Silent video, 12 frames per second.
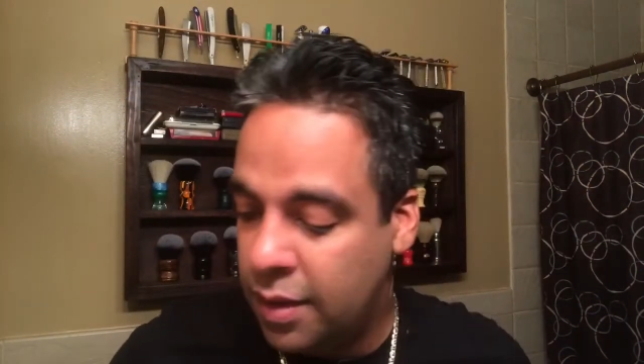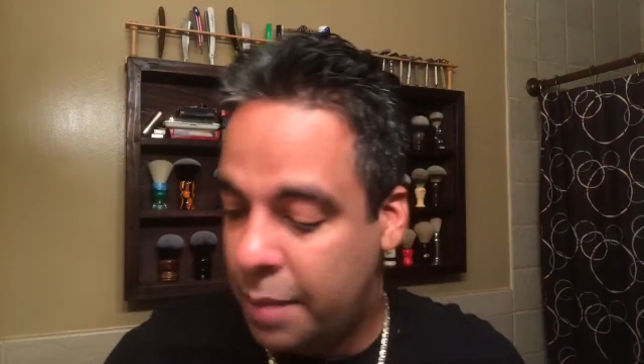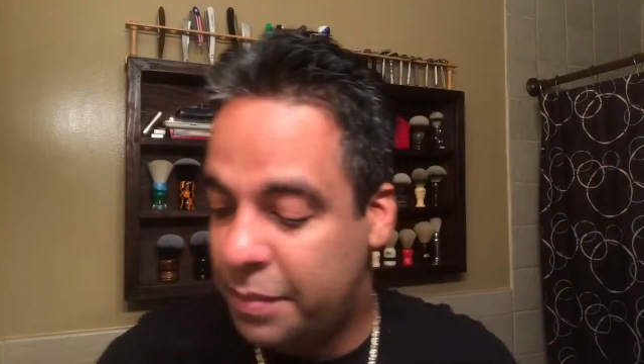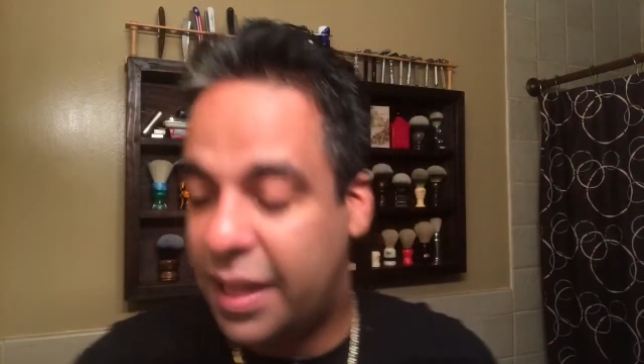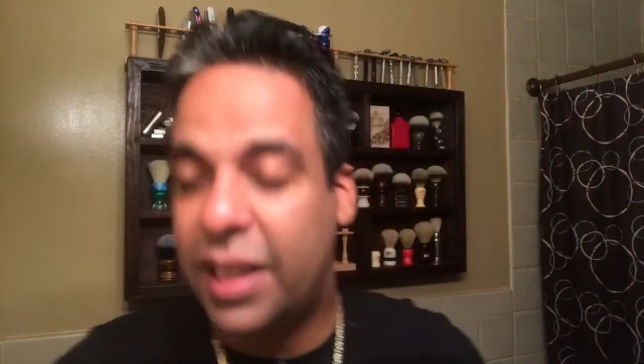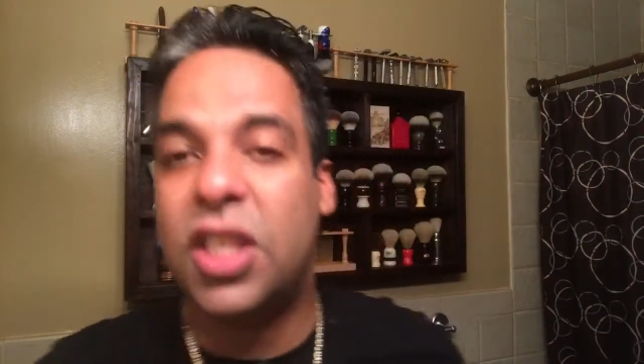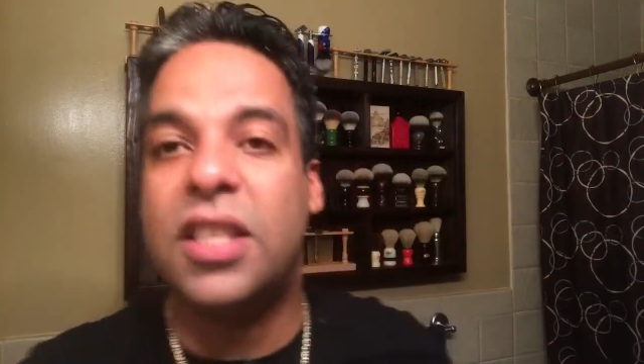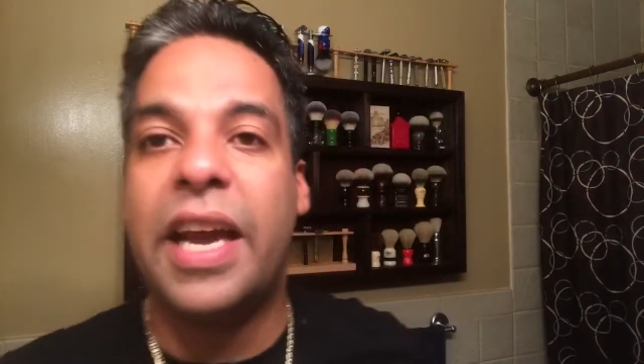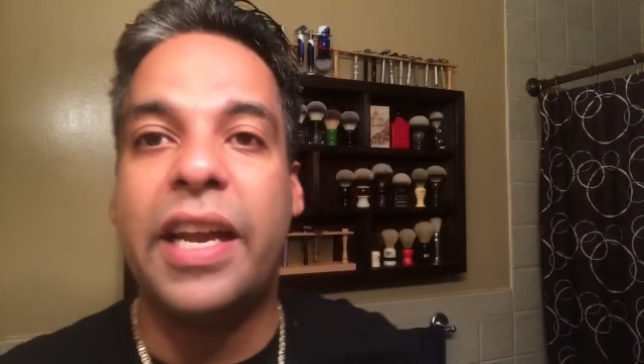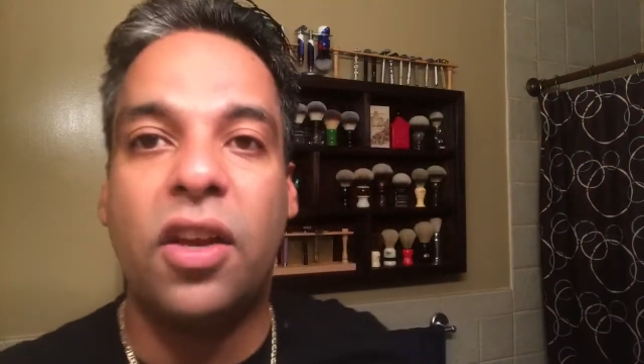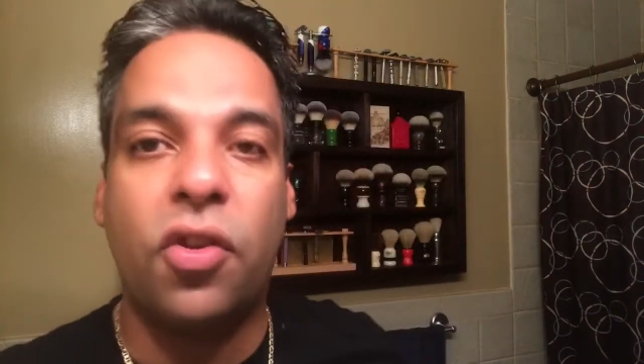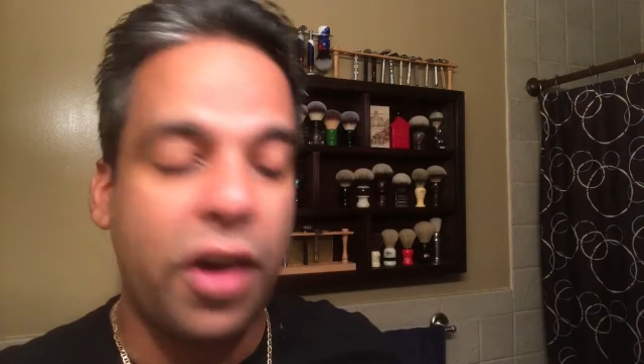I mean, I just
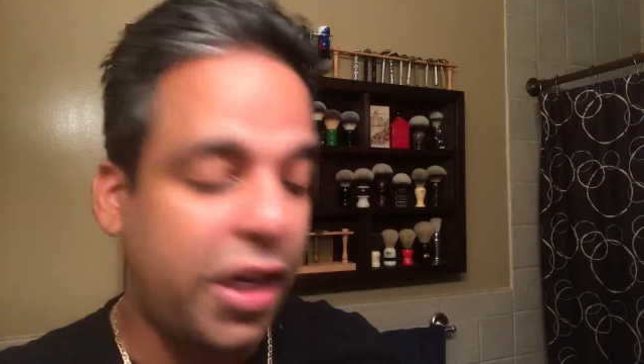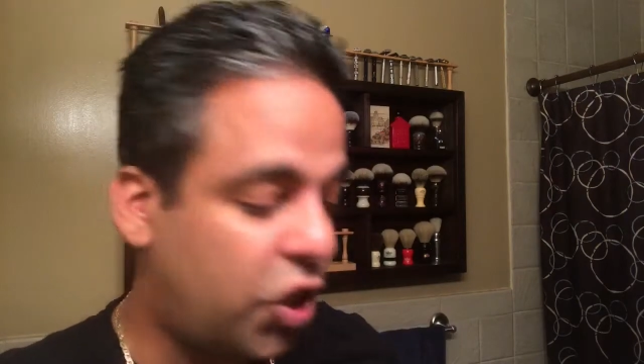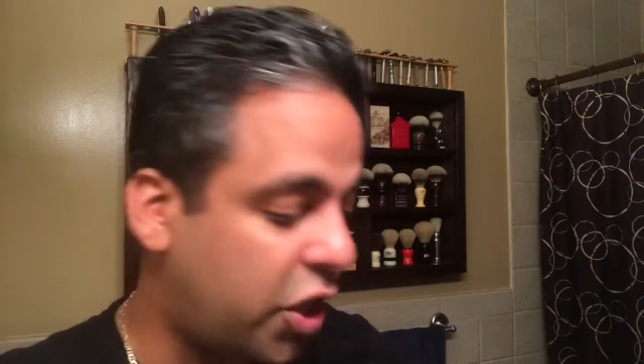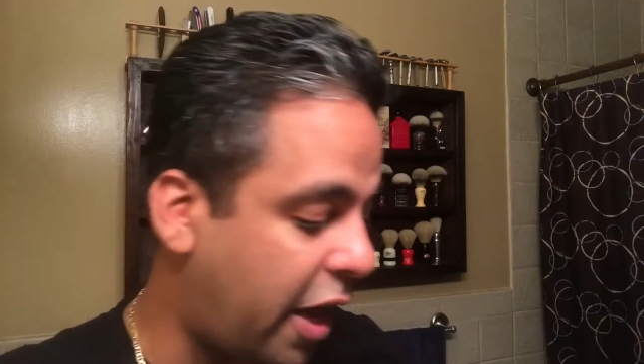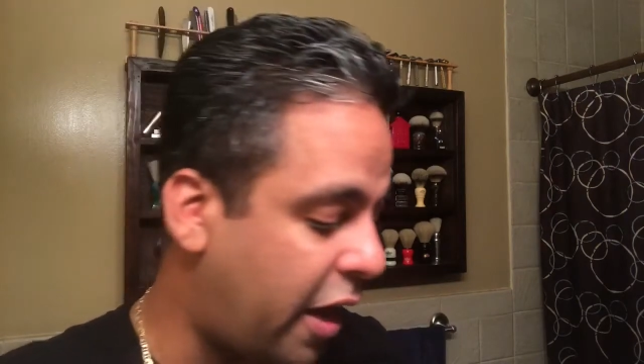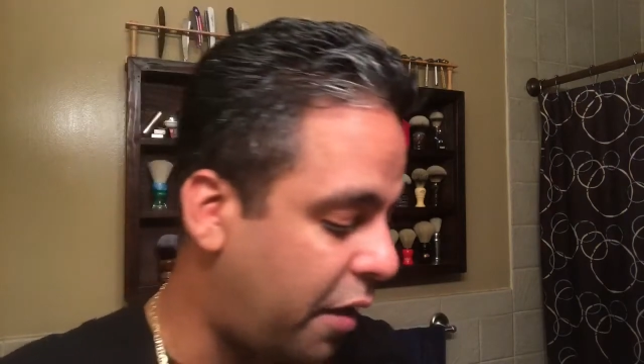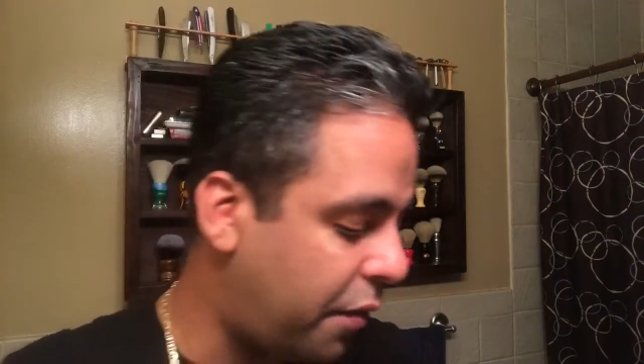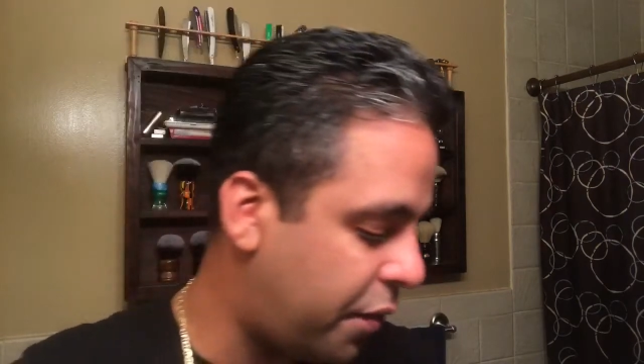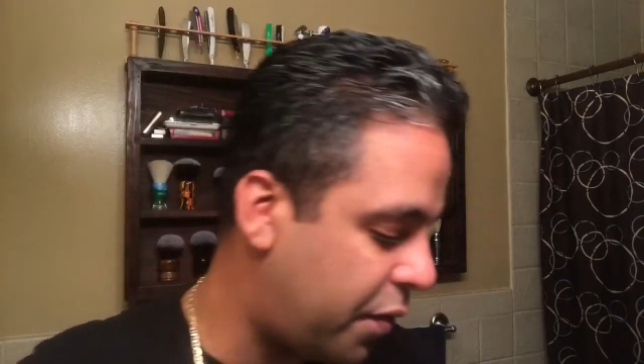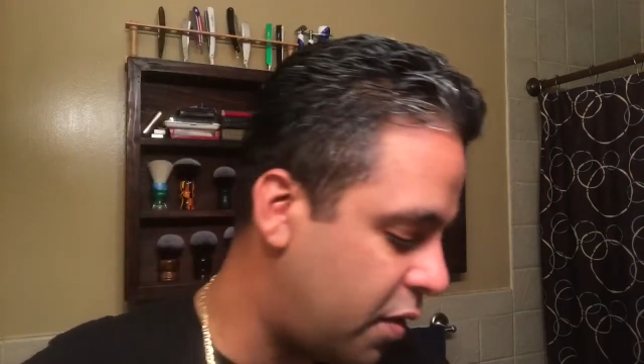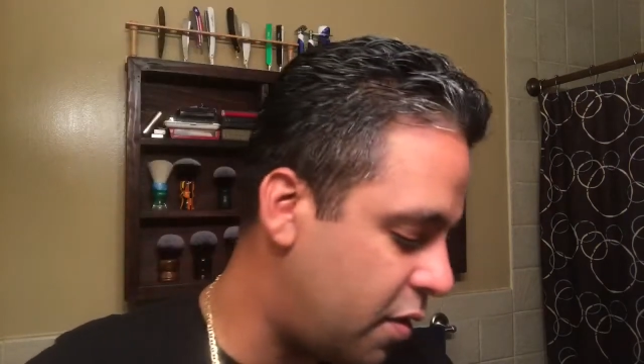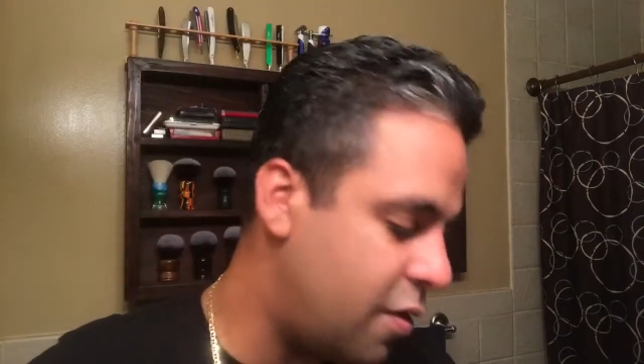had a great
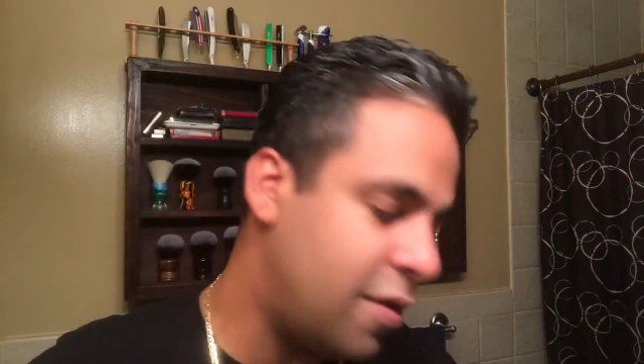shave.